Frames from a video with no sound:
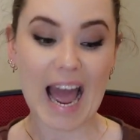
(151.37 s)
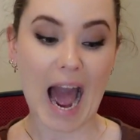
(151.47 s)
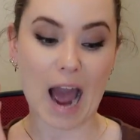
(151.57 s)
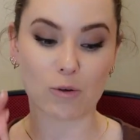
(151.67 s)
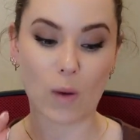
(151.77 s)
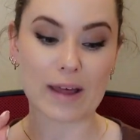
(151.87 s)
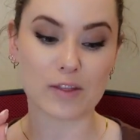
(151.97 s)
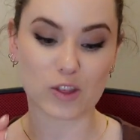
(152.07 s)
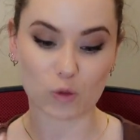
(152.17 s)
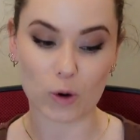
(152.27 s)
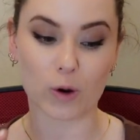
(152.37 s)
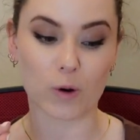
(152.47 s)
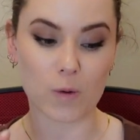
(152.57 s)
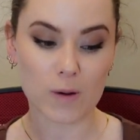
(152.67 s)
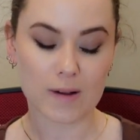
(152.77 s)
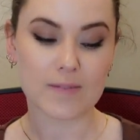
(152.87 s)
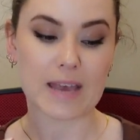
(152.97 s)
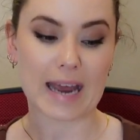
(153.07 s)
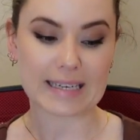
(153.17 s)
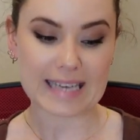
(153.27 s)
I went through
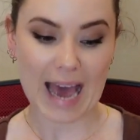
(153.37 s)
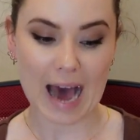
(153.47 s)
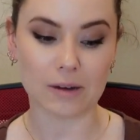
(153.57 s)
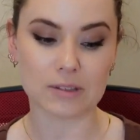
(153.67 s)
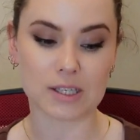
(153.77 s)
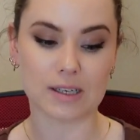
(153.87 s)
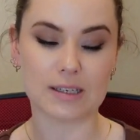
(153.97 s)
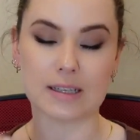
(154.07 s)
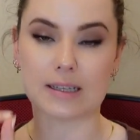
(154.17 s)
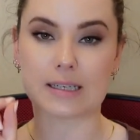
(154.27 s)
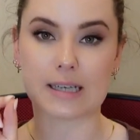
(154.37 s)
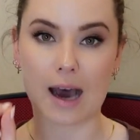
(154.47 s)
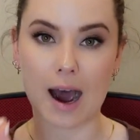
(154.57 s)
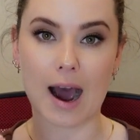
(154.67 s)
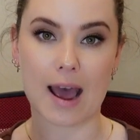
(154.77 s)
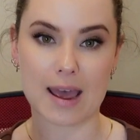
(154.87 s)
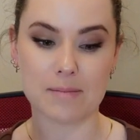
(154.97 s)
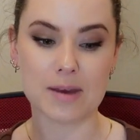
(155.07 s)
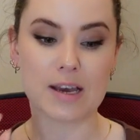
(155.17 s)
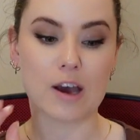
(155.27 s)
and counted the
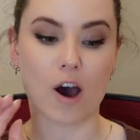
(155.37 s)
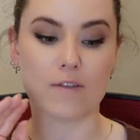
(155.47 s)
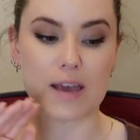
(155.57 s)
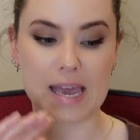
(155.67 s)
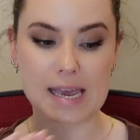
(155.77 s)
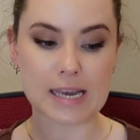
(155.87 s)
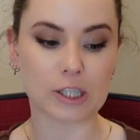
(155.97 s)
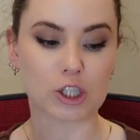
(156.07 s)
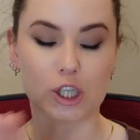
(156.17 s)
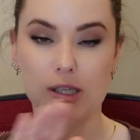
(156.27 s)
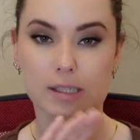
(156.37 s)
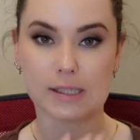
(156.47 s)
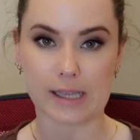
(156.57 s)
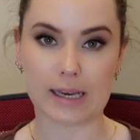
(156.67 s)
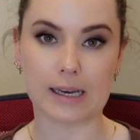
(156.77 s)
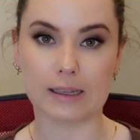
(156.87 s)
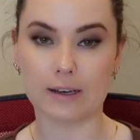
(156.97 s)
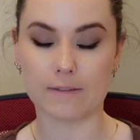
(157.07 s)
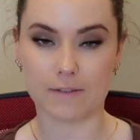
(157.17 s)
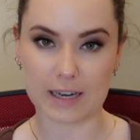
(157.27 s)
time of each
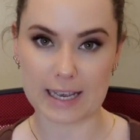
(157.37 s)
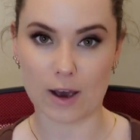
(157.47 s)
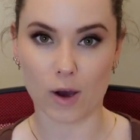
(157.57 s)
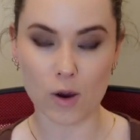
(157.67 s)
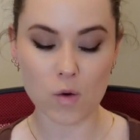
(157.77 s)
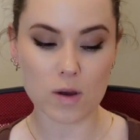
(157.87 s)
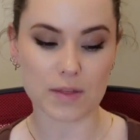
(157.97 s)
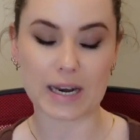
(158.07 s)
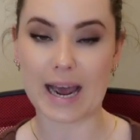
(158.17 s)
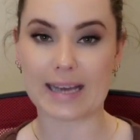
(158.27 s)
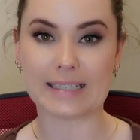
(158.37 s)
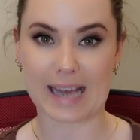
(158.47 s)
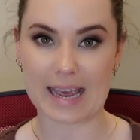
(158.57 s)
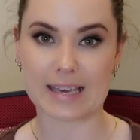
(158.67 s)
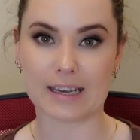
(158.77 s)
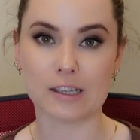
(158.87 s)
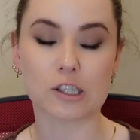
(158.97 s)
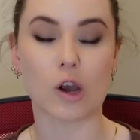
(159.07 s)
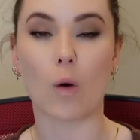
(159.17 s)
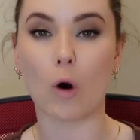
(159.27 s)
singular video that I had taken.
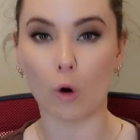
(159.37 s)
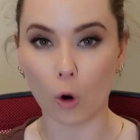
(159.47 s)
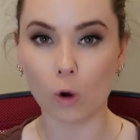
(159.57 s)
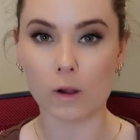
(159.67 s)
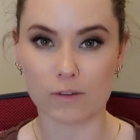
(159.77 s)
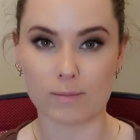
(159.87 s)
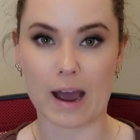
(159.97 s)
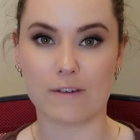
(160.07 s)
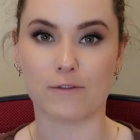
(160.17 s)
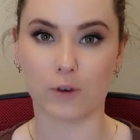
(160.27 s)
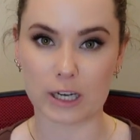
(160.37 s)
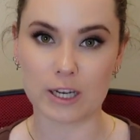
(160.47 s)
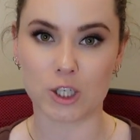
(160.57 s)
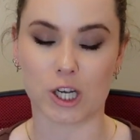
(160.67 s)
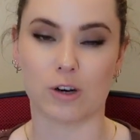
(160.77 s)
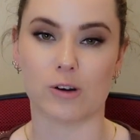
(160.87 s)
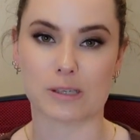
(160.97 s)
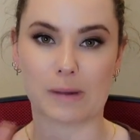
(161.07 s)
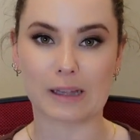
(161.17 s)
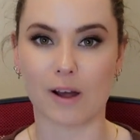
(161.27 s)
So all of my footage across
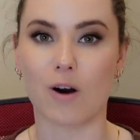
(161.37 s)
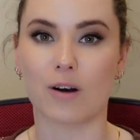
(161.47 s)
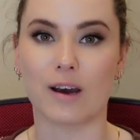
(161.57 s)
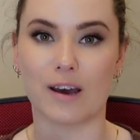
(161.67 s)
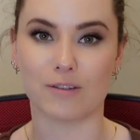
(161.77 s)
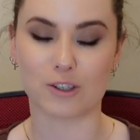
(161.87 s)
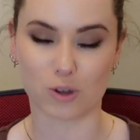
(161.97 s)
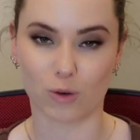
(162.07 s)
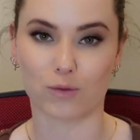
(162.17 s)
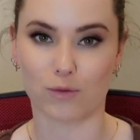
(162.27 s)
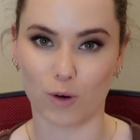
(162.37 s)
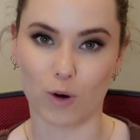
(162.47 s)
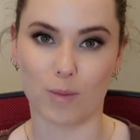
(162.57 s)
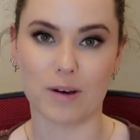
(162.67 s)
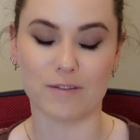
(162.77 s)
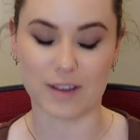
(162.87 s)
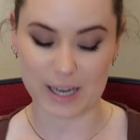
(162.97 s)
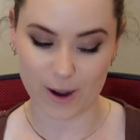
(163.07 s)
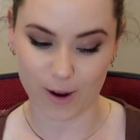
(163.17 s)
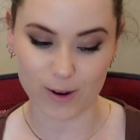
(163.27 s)
my long and short form
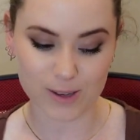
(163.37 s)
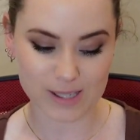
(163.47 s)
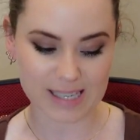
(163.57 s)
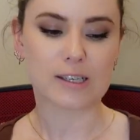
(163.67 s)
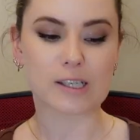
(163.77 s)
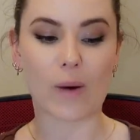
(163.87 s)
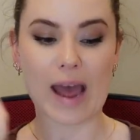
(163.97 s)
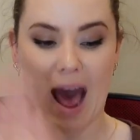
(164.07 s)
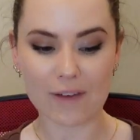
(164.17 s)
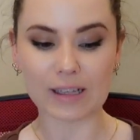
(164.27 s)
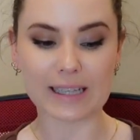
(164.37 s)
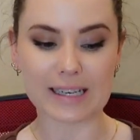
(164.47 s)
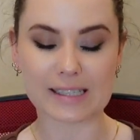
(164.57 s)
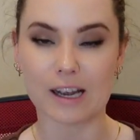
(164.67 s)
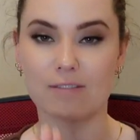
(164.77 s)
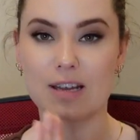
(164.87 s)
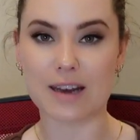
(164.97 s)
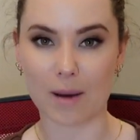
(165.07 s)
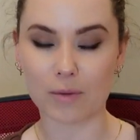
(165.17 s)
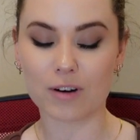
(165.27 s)
videos. So I have a list of the
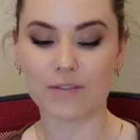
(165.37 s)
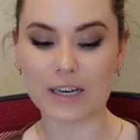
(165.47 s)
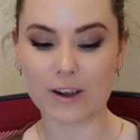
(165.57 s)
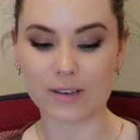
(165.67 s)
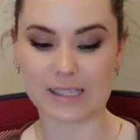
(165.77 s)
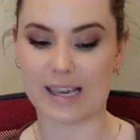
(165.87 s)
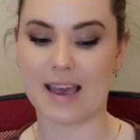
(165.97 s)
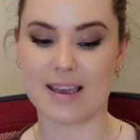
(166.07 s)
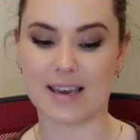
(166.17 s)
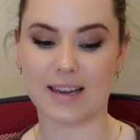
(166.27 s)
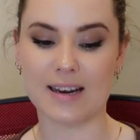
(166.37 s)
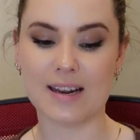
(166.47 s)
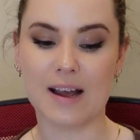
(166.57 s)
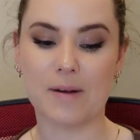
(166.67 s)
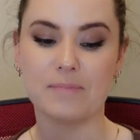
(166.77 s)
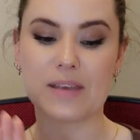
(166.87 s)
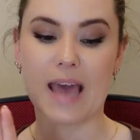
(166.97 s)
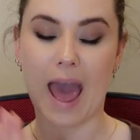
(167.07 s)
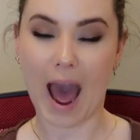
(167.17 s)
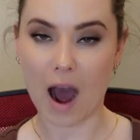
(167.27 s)
number of videos taken,
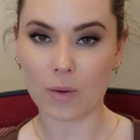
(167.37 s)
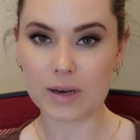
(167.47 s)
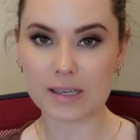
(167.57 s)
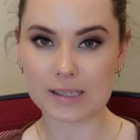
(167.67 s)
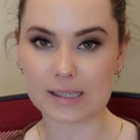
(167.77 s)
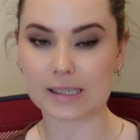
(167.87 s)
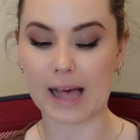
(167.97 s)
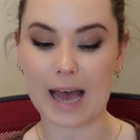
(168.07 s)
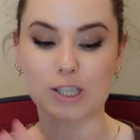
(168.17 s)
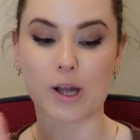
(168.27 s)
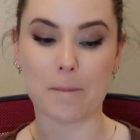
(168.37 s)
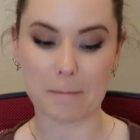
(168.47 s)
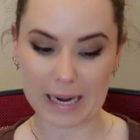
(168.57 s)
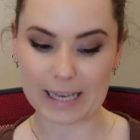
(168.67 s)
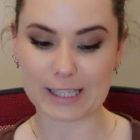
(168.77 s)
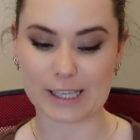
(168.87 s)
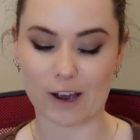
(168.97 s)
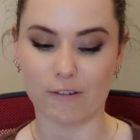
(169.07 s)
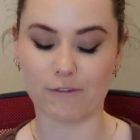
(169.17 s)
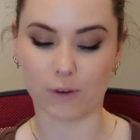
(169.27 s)
the hours/minutes
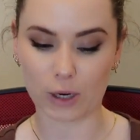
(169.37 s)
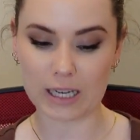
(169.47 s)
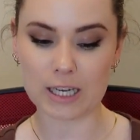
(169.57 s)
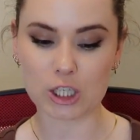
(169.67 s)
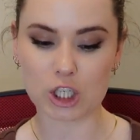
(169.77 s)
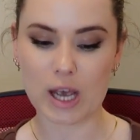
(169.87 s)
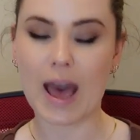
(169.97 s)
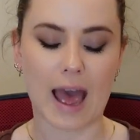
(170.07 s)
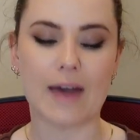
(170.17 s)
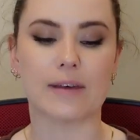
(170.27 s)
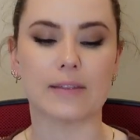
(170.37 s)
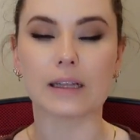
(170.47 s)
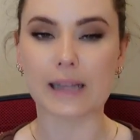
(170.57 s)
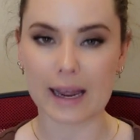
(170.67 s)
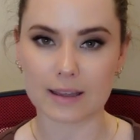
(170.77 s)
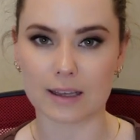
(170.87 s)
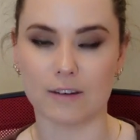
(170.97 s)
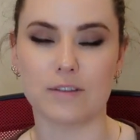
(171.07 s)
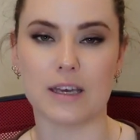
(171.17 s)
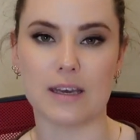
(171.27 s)
of footage, and then the length
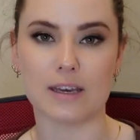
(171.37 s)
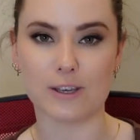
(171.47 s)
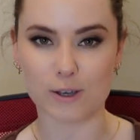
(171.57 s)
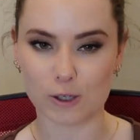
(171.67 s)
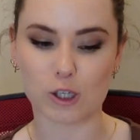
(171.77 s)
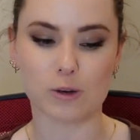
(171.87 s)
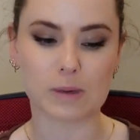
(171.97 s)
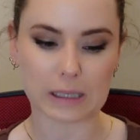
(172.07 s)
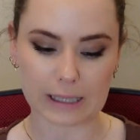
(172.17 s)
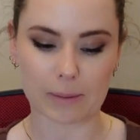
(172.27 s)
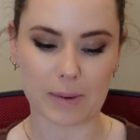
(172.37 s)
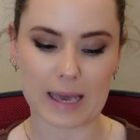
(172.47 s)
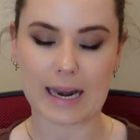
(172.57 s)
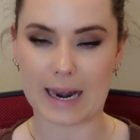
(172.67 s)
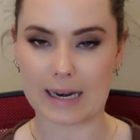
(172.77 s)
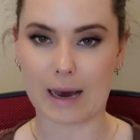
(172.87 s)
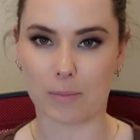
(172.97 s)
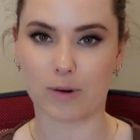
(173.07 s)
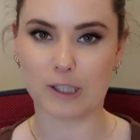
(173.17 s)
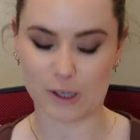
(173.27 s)
of the YouTube clip it ended
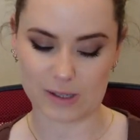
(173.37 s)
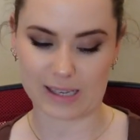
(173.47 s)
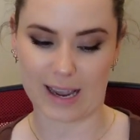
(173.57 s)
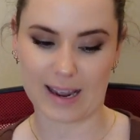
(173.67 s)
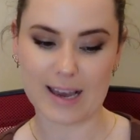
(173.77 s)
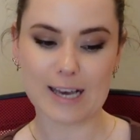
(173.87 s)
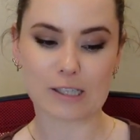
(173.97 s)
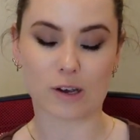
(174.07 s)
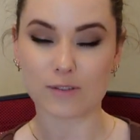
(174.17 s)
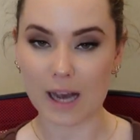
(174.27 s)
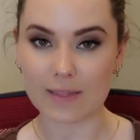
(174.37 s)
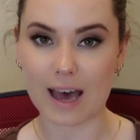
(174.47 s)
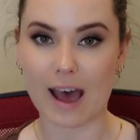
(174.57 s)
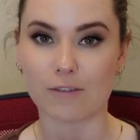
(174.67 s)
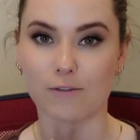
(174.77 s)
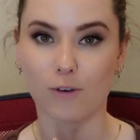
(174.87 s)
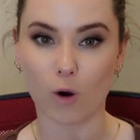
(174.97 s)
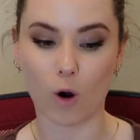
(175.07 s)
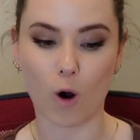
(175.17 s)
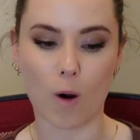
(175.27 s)
up producing. So I've done that
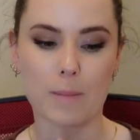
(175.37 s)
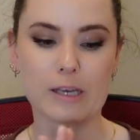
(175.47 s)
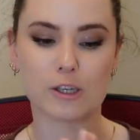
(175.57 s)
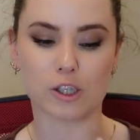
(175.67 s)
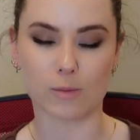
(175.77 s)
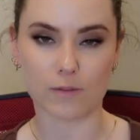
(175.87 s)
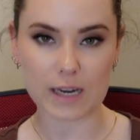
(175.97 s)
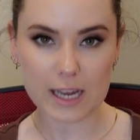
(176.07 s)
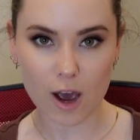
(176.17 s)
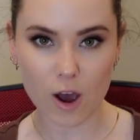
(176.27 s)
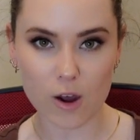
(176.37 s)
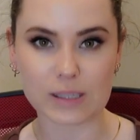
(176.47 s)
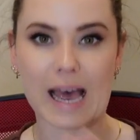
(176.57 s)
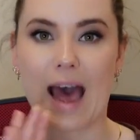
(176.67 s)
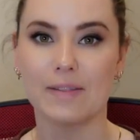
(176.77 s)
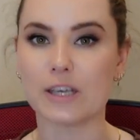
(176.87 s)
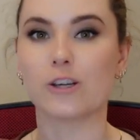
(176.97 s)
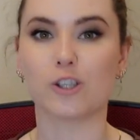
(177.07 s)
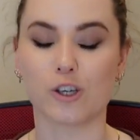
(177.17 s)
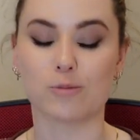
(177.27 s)
for my YouTube videos and the
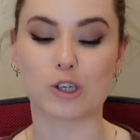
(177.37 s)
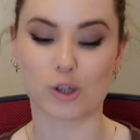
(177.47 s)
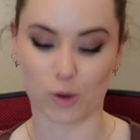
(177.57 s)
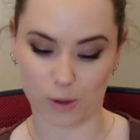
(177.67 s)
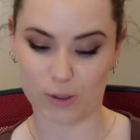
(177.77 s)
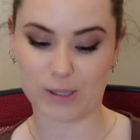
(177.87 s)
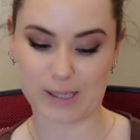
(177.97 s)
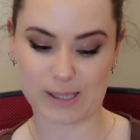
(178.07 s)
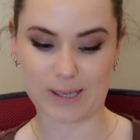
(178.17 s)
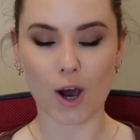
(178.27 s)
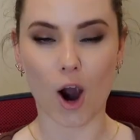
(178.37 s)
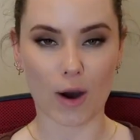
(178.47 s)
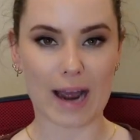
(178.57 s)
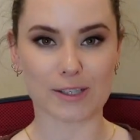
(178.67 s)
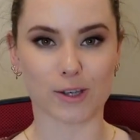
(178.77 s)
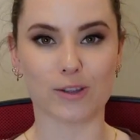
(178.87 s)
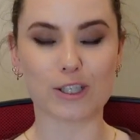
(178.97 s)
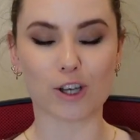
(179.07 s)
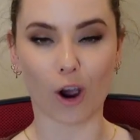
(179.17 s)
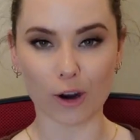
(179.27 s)
YouTube shorts. All right, so the
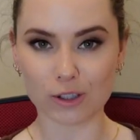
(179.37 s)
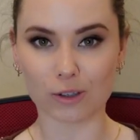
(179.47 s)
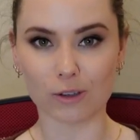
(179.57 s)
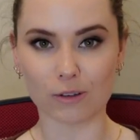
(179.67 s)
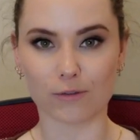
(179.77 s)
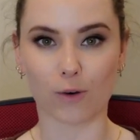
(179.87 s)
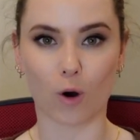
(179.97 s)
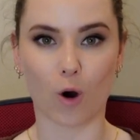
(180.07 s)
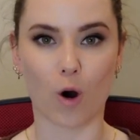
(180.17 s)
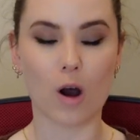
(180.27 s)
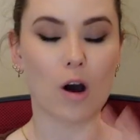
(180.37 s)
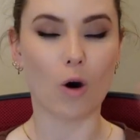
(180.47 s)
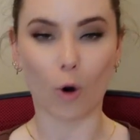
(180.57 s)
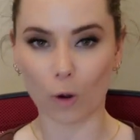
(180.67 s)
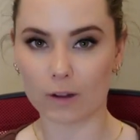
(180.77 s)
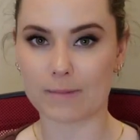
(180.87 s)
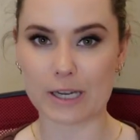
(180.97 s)
total for all of my